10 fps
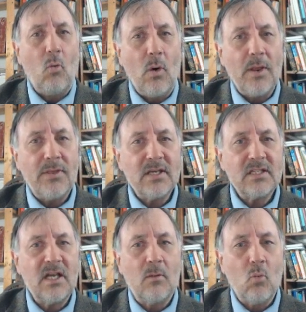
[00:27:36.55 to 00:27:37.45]
with
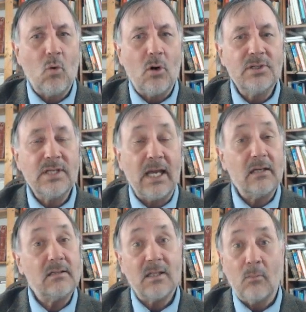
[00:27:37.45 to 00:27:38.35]
some words
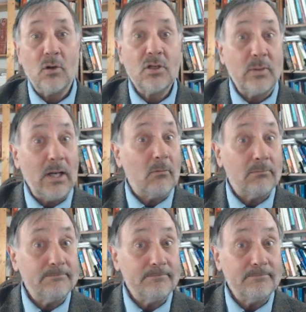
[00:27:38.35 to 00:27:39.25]
and some words we don't.